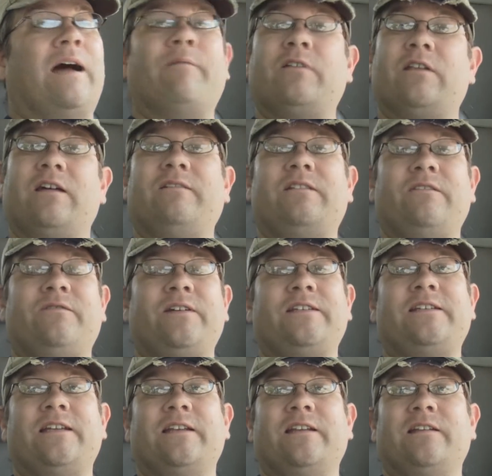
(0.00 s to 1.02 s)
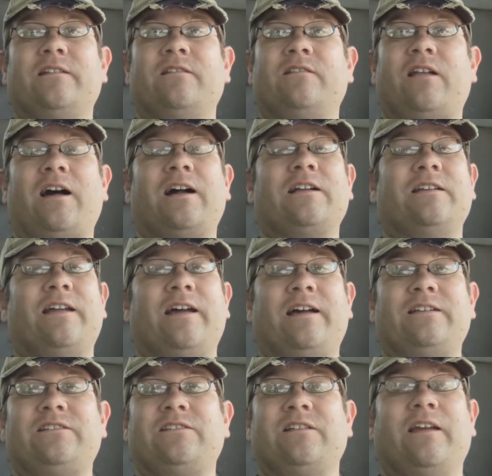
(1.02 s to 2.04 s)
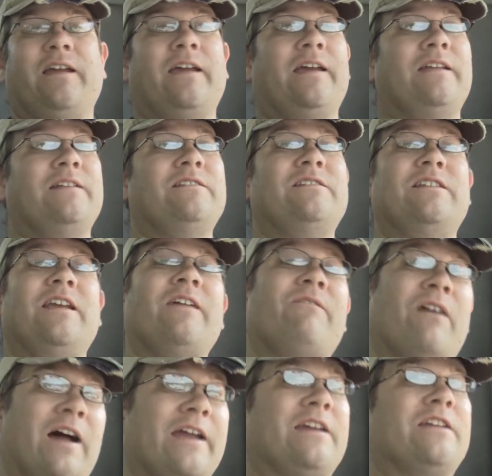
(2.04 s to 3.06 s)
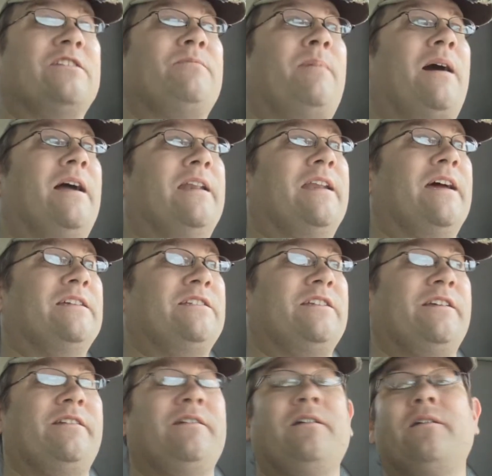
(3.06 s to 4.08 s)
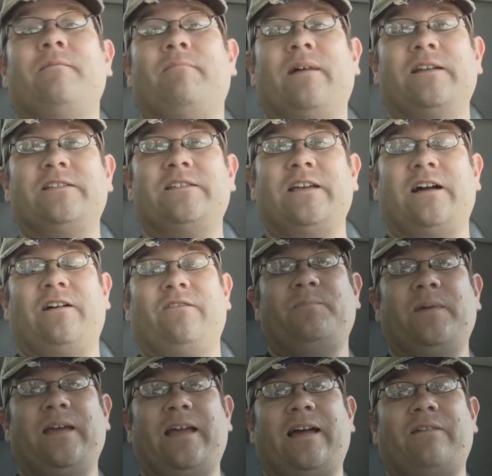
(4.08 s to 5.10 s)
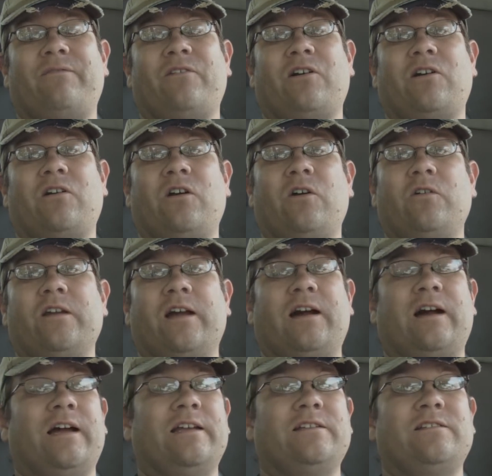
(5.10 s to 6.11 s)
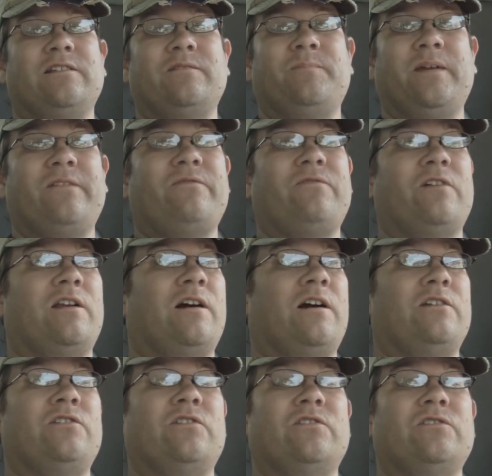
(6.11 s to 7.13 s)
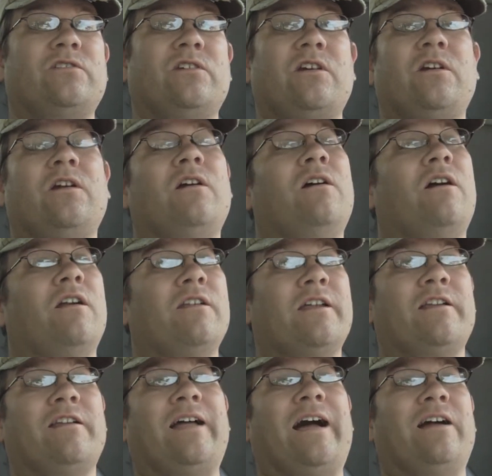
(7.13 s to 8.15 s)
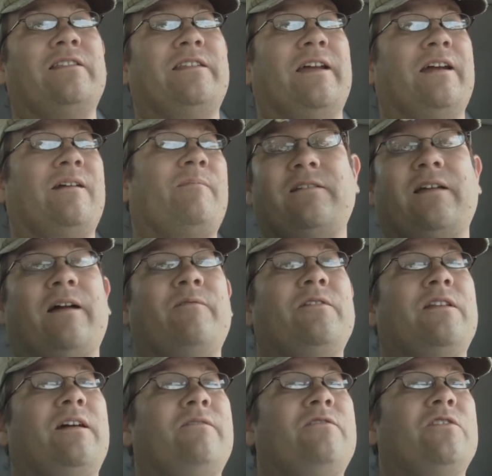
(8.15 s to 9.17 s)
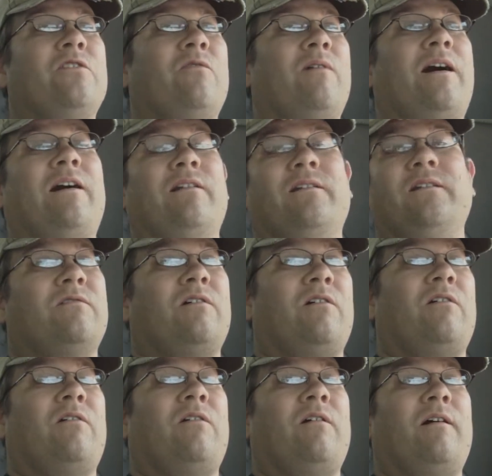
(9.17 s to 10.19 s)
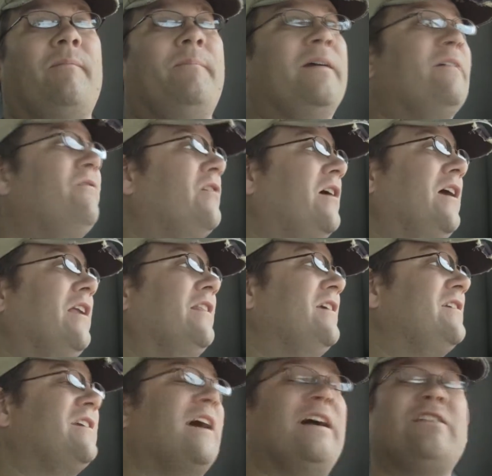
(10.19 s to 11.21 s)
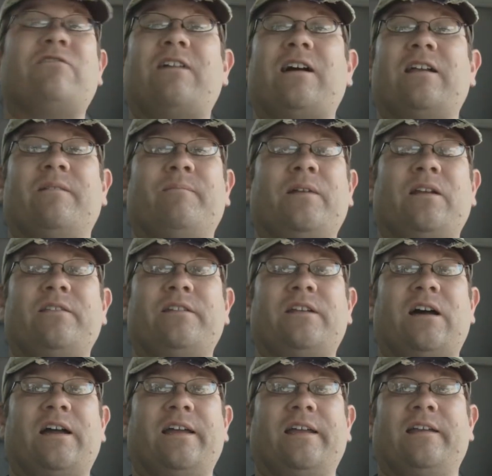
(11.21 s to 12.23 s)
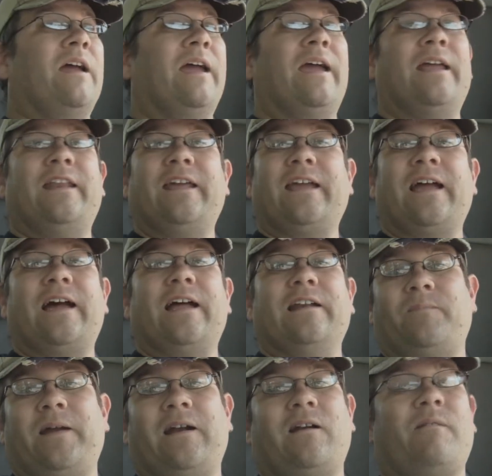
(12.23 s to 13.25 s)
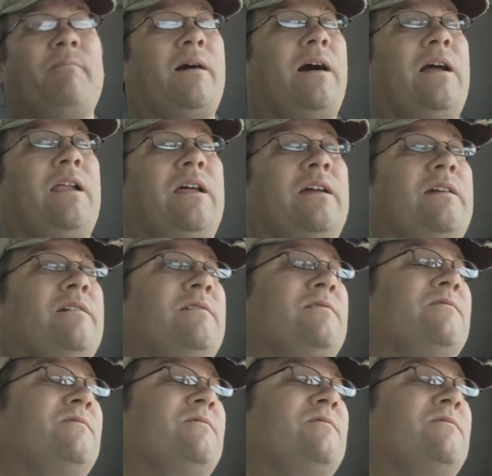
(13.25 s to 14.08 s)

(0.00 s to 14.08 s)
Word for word: I would love to visit Loch Ness and see if I could spot Nessie myself. BFRO guys, these Bigfoot hunters, are a little out there. I would love to go out a Bigfoot hunt. These guys are out in the middle of the night and they got parabolic